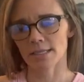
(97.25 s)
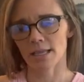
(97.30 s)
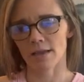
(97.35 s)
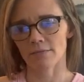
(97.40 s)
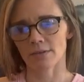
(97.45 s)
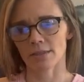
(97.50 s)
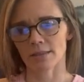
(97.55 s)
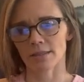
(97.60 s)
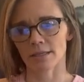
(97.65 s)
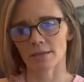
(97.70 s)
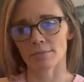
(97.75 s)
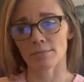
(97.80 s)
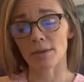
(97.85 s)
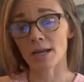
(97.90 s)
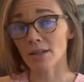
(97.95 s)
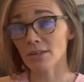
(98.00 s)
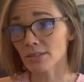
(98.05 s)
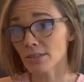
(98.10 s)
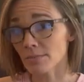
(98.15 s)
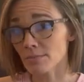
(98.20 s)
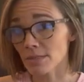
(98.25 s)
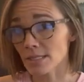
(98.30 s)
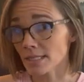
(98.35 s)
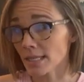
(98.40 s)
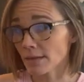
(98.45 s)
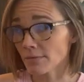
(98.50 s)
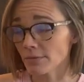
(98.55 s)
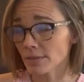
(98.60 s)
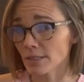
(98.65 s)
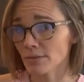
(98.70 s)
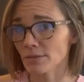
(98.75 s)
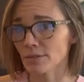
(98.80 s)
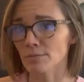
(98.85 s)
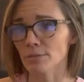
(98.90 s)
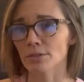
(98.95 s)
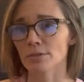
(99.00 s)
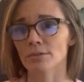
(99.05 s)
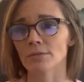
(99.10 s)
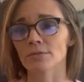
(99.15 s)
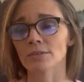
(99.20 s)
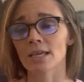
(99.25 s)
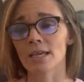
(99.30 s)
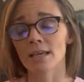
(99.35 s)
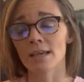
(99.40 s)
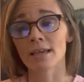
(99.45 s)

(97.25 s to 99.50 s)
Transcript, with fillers: having the amalgam safely removed.